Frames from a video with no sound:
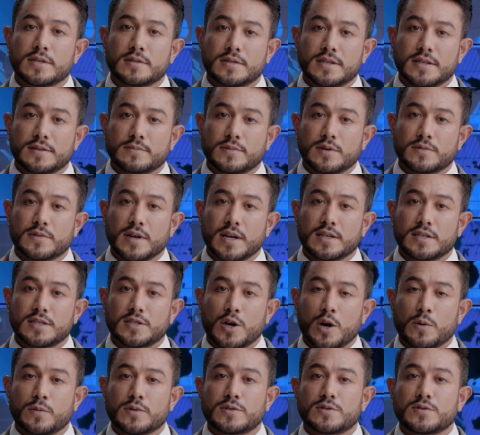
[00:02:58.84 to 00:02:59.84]
This provided
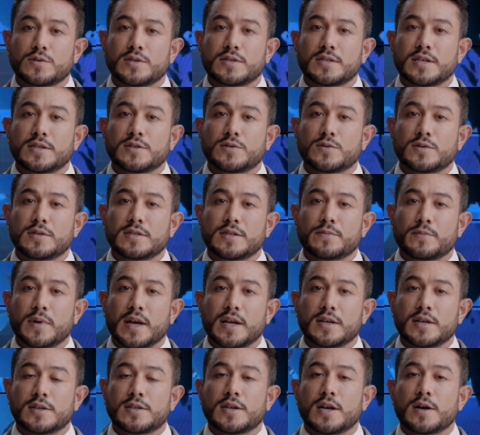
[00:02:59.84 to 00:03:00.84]
opportunity to
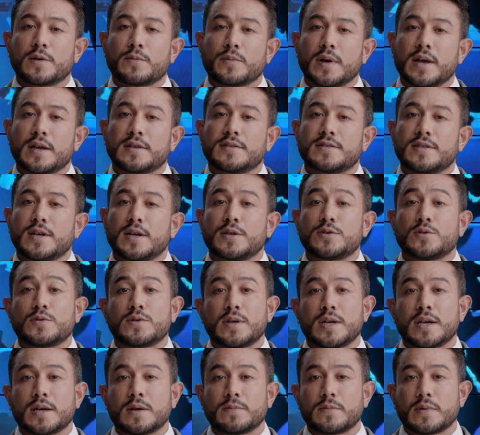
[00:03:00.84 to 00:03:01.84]
inspire young minds to
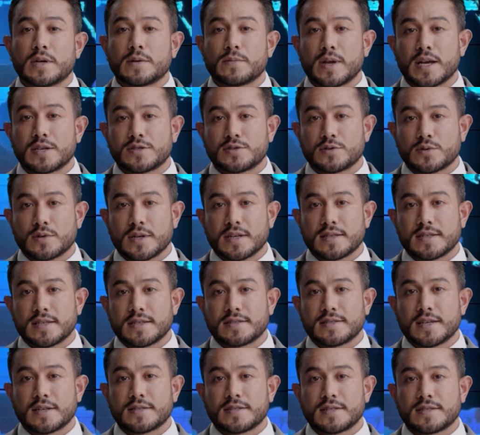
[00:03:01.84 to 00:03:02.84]
dream big by
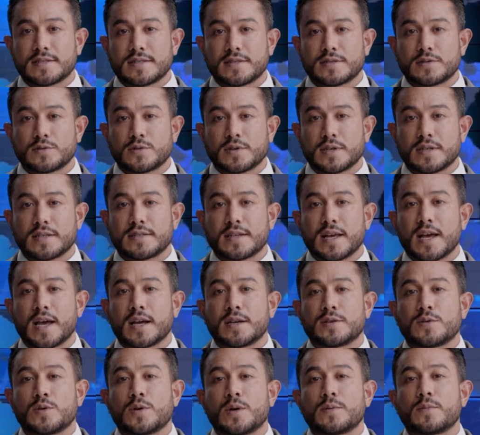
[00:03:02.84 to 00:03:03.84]
showcasing success stories
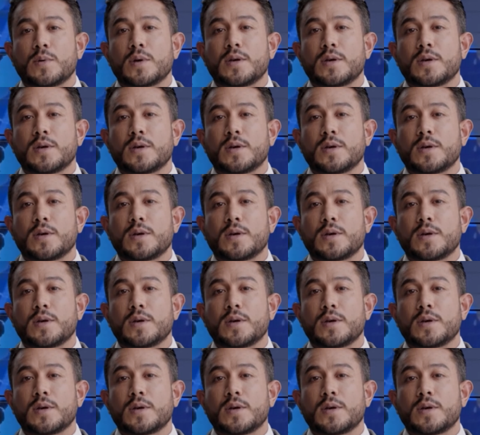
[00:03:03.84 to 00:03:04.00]
and role